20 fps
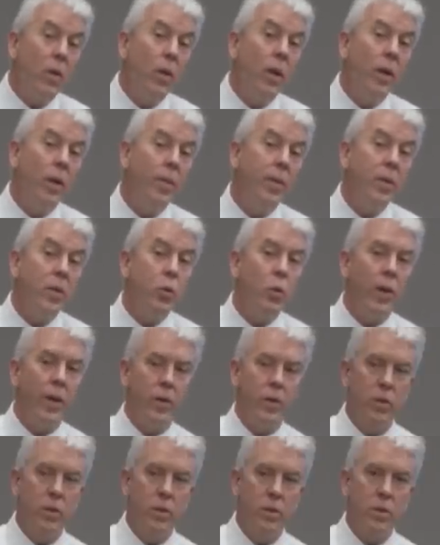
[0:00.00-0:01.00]
what
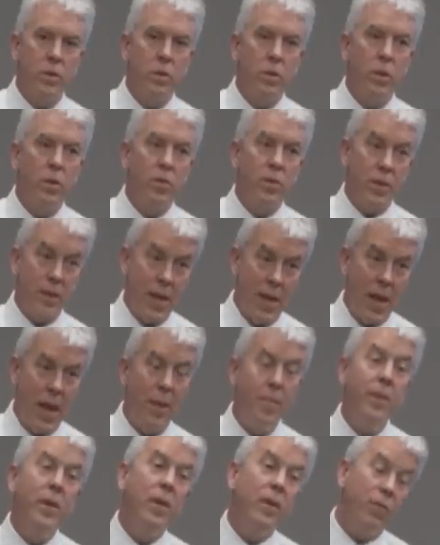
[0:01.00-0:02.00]
habituation is over
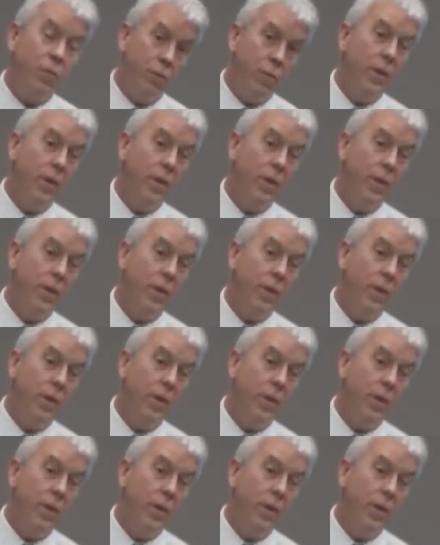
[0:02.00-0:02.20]
time, if,